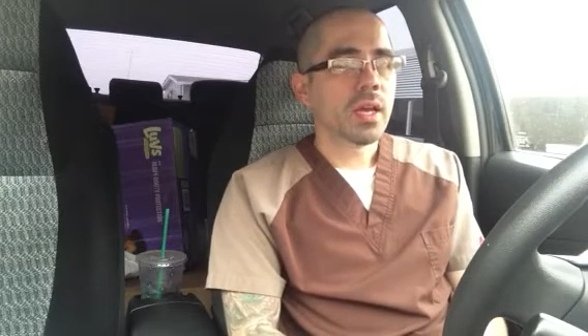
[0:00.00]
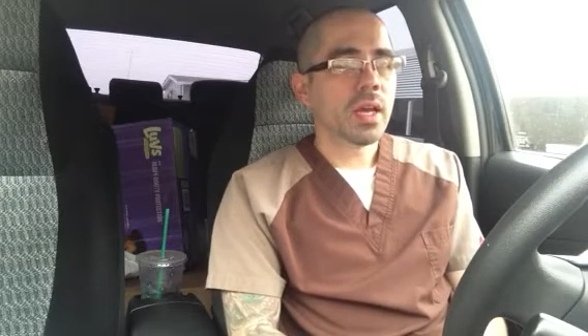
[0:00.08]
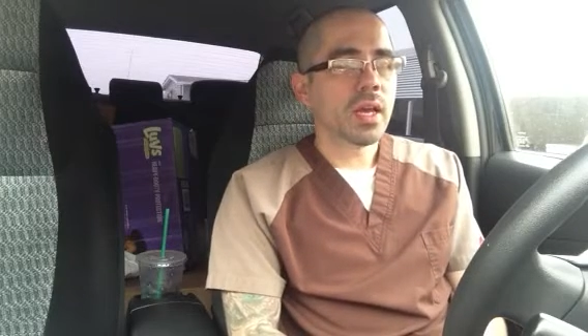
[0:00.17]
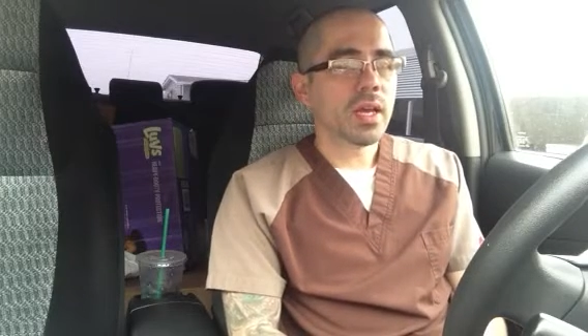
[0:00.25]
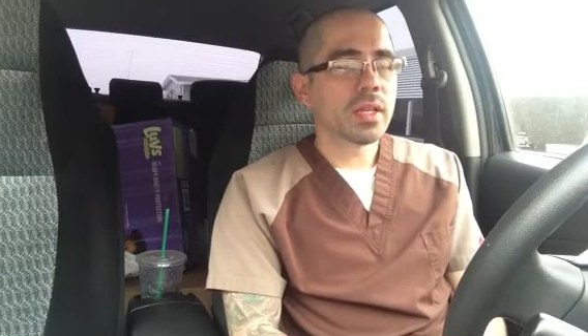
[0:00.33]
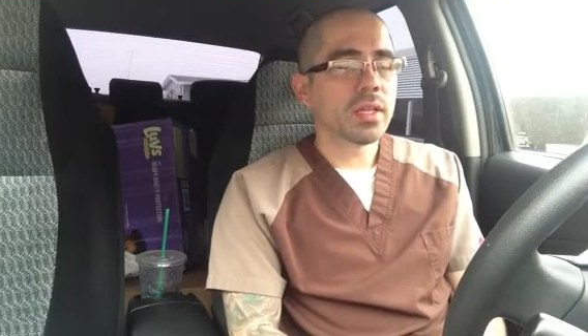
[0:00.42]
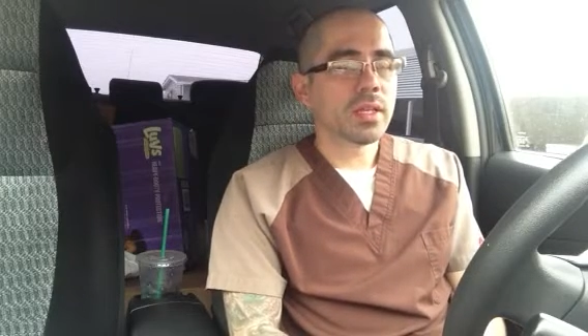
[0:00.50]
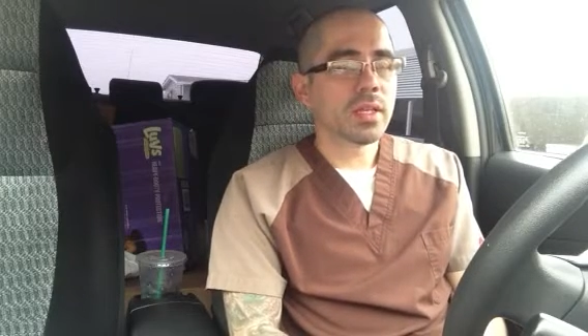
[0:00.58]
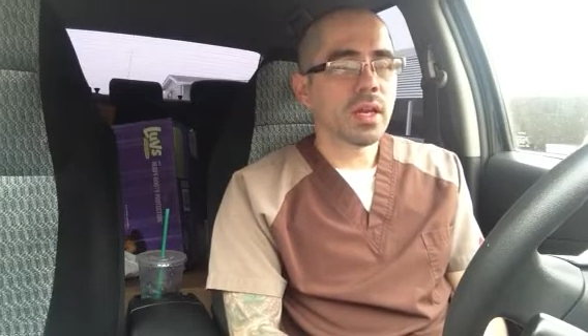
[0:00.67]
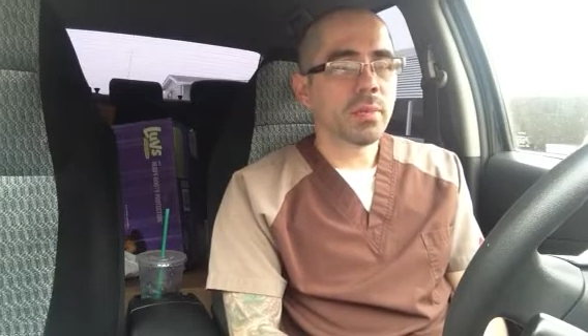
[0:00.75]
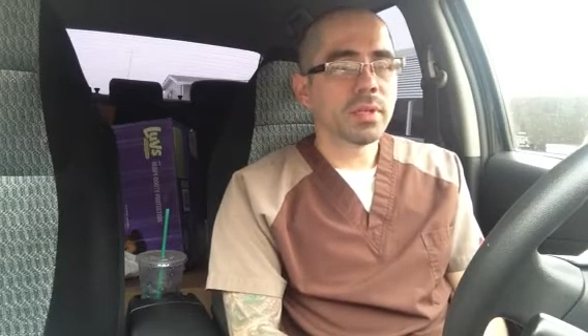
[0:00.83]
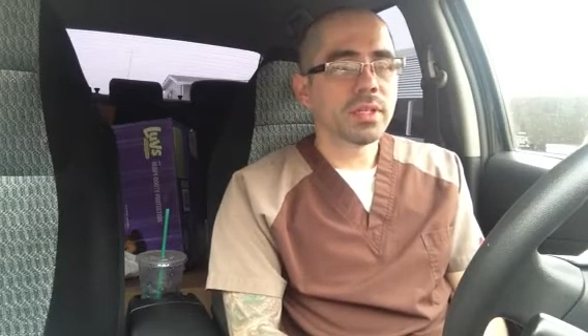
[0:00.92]
and
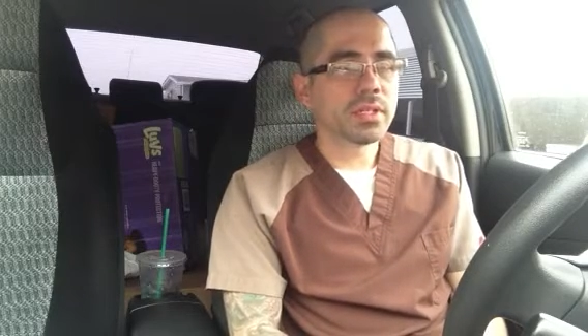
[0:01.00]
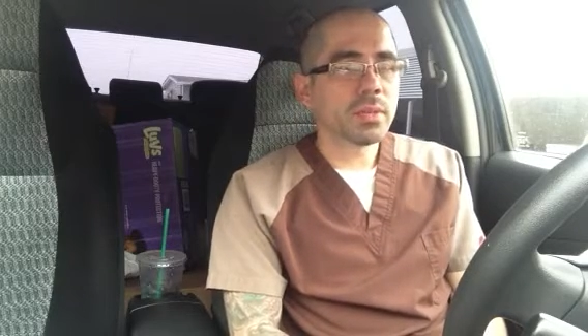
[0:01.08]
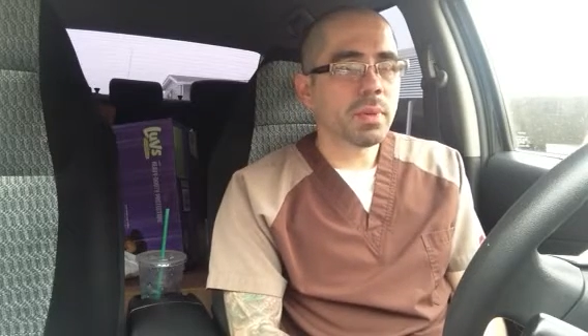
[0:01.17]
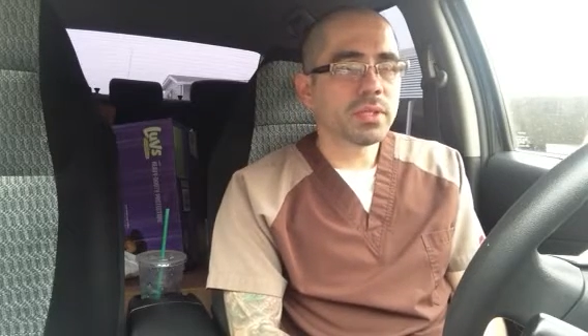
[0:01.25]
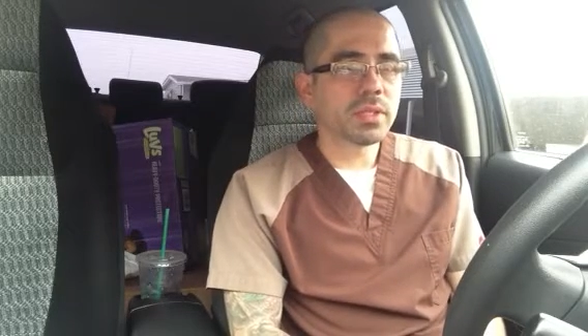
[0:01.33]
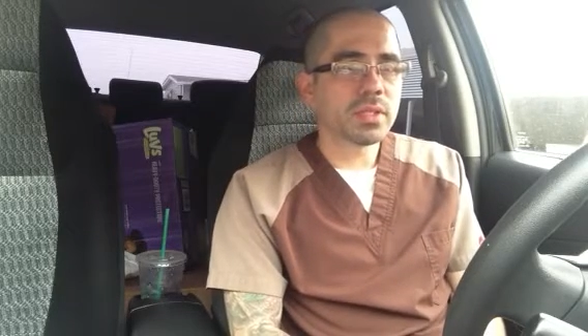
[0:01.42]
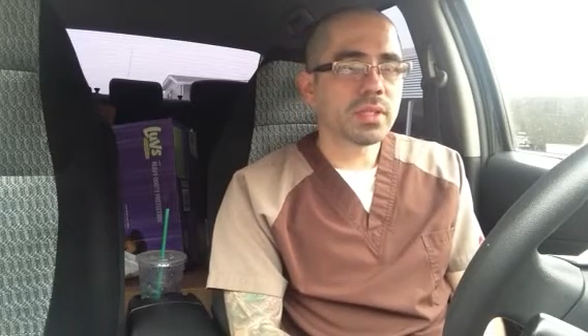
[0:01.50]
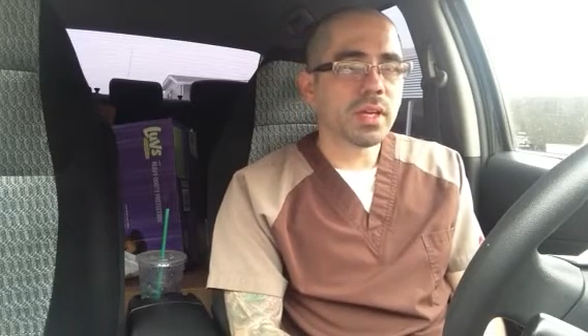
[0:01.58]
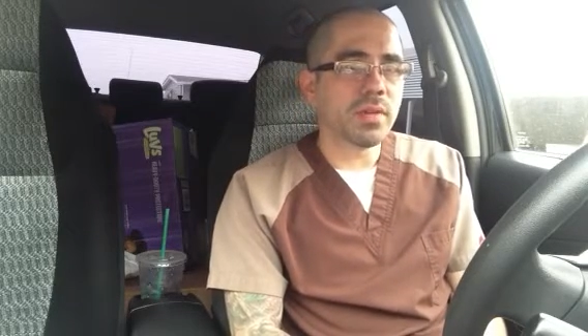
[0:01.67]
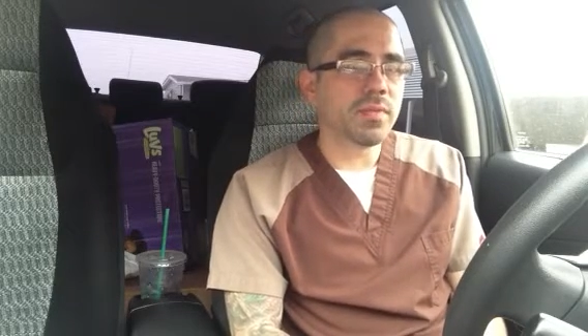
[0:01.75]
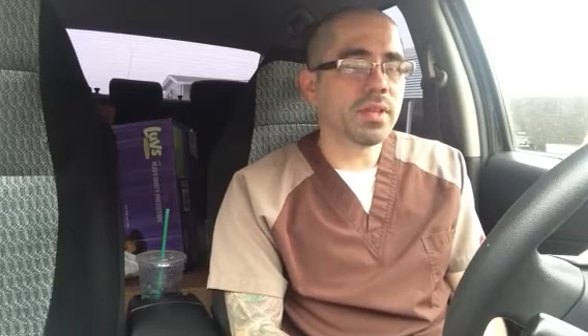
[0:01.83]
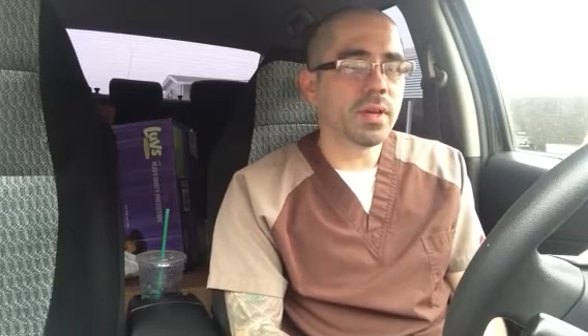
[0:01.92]
I mean, just a bunch of
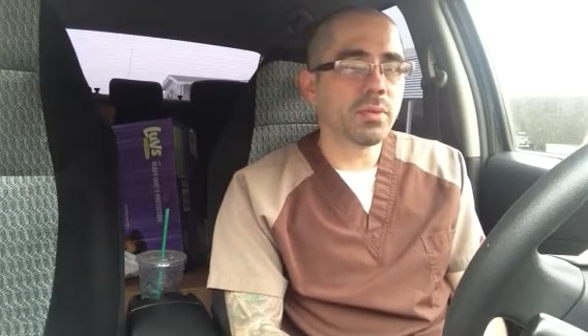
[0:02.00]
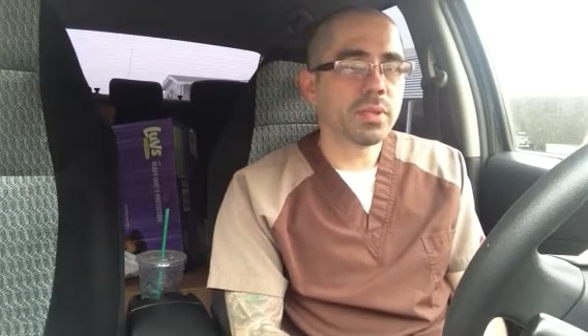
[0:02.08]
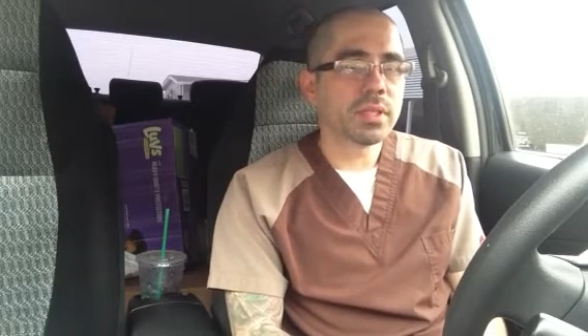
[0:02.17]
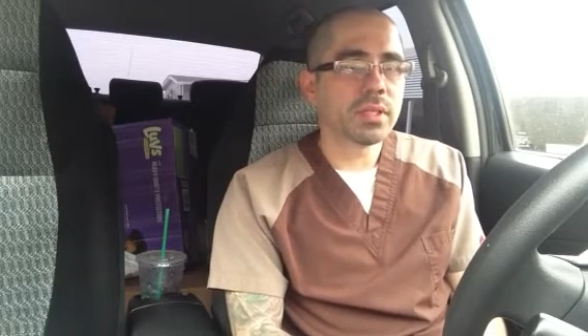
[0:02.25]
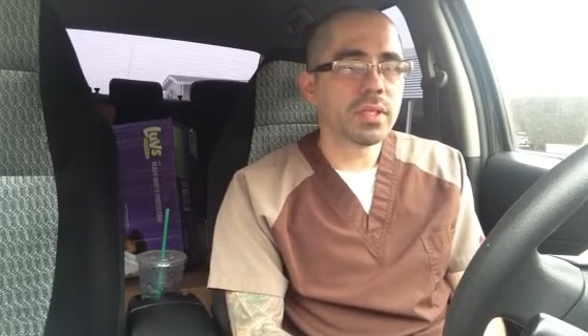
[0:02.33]
stuff that we